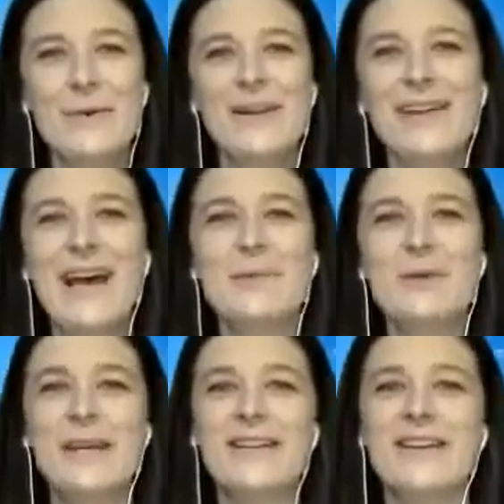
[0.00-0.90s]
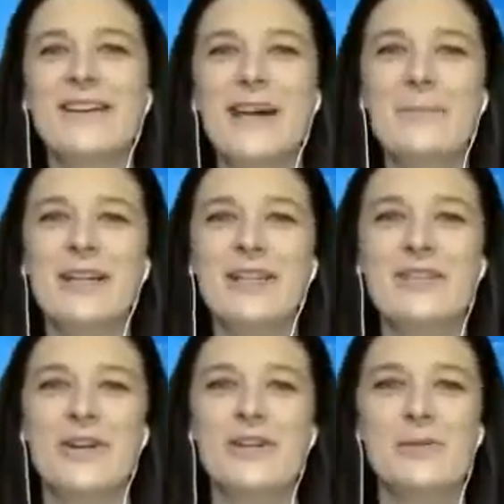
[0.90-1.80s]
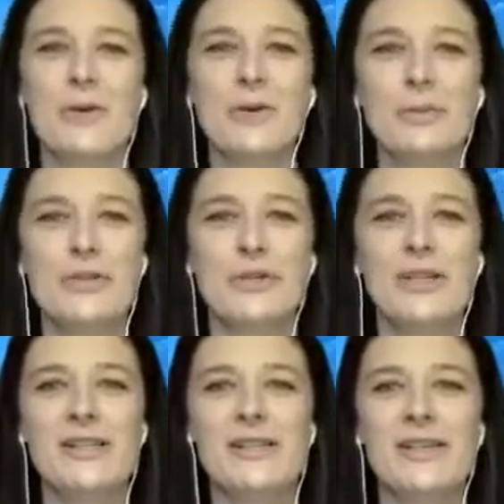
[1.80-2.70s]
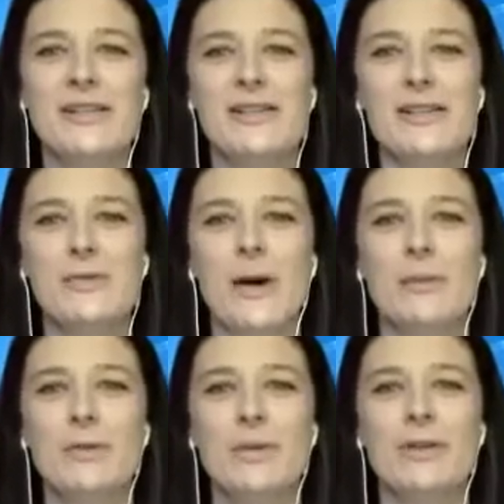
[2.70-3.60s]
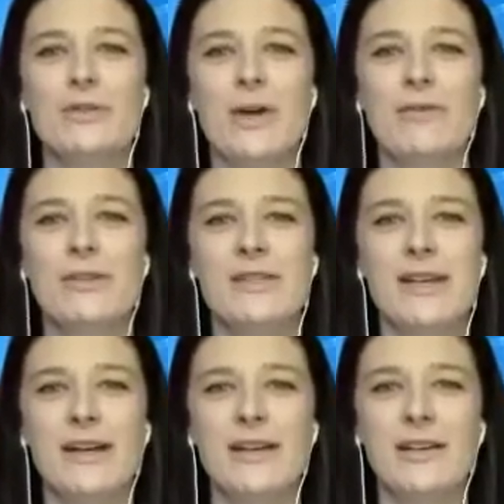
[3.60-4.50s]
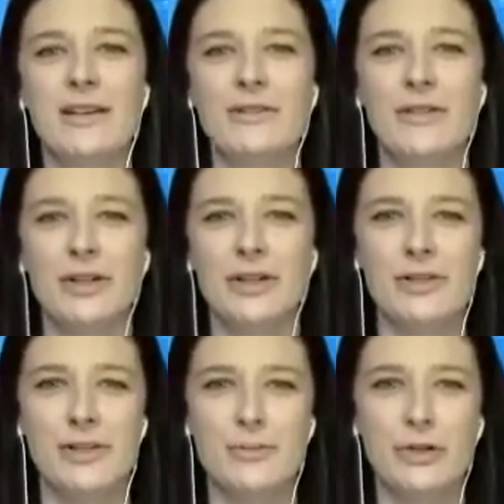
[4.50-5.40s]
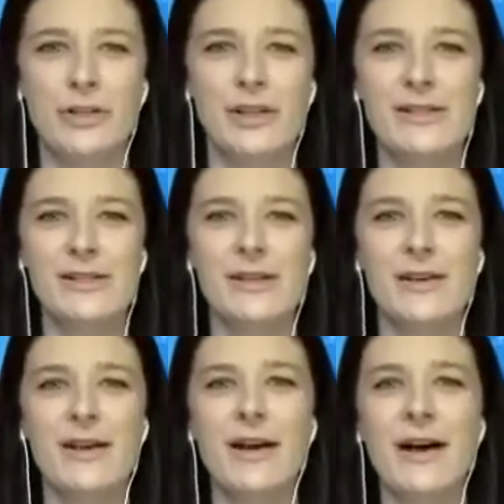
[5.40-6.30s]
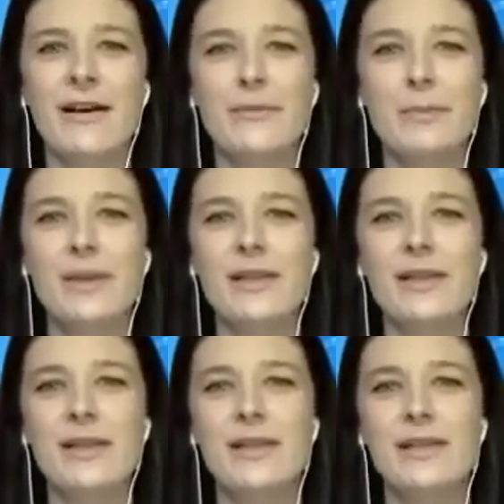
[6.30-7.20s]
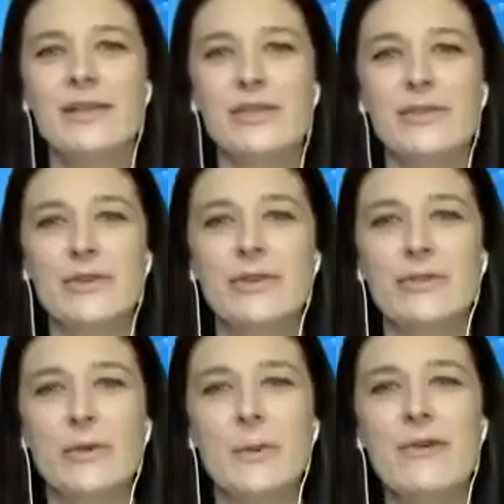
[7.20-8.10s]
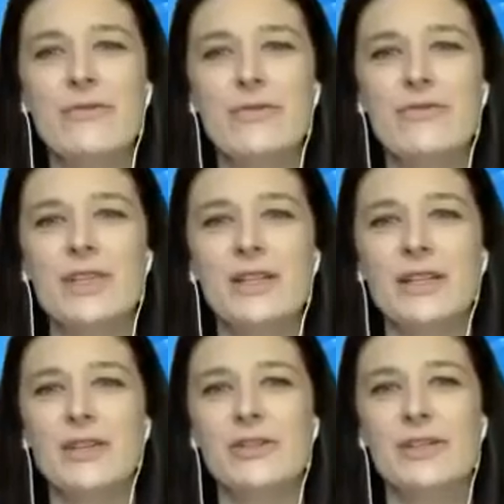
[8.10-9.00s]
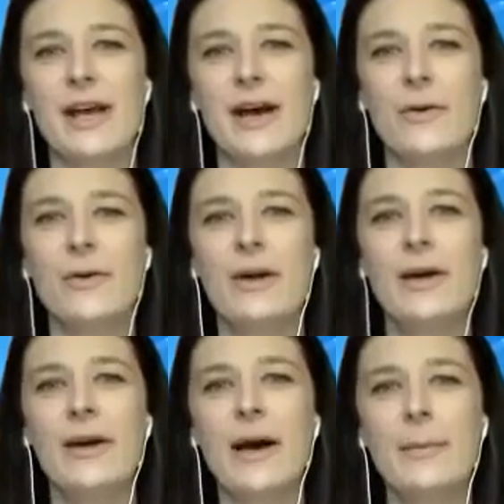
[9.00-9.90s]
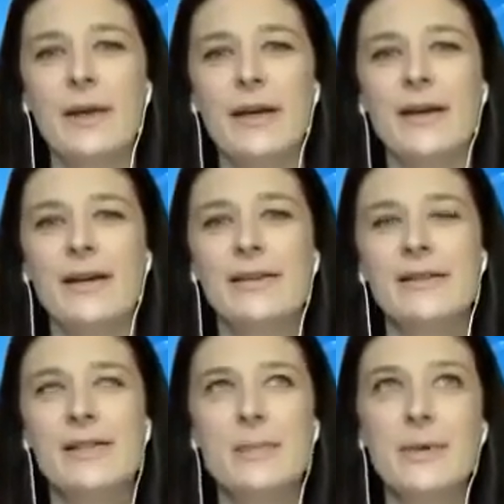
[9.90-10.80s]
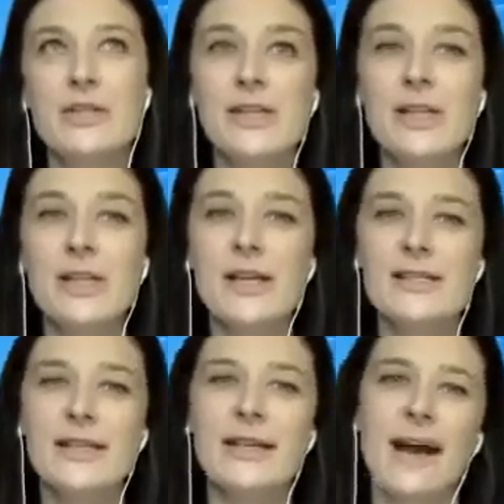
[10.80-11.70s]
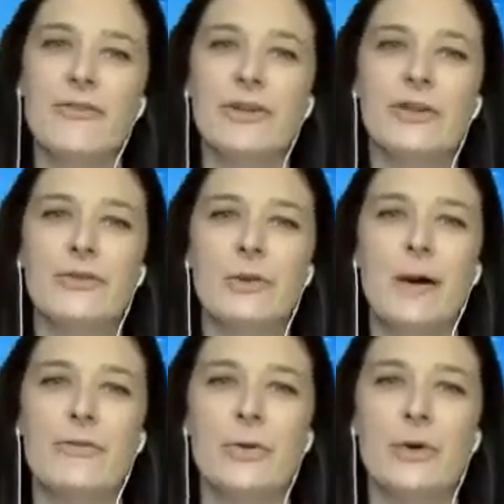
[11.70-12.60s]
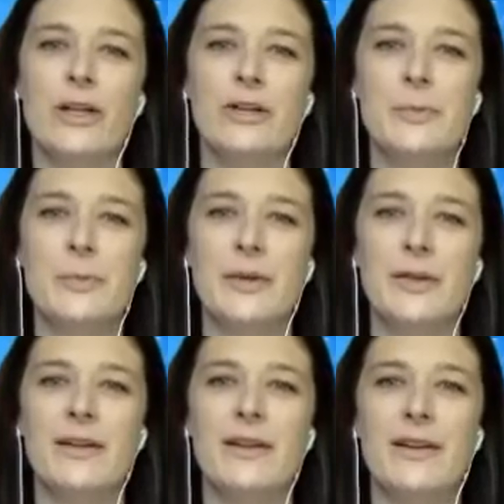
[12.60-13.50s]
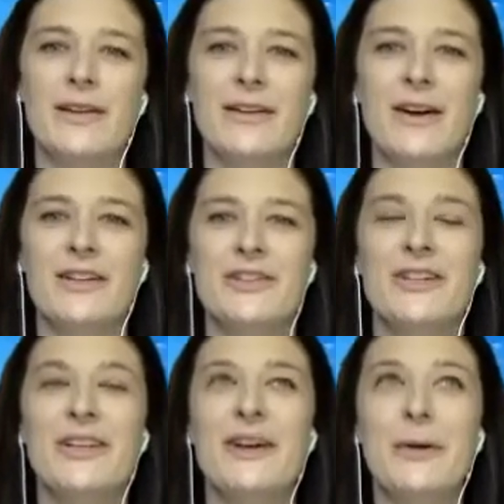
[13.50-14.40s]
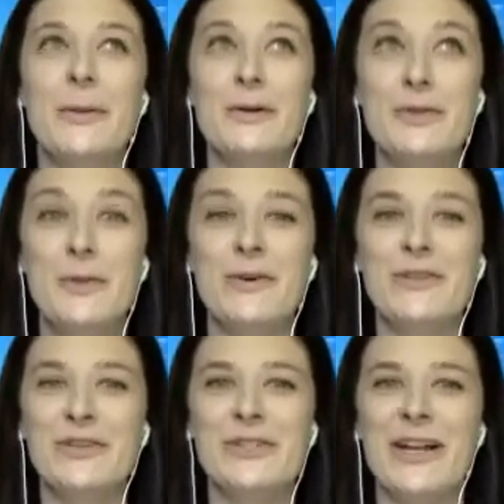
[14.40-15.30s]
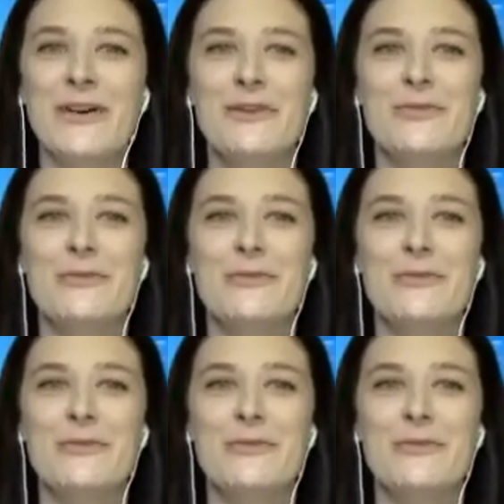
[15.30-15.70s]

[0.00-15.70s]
I'm Amanda. I manage our small group journeys and assist Robin with travel design of our custom journeys. I've been in the industry for about 15 years now. I began specializing in Africa for about 4 years, but gosh, about 12 years now I've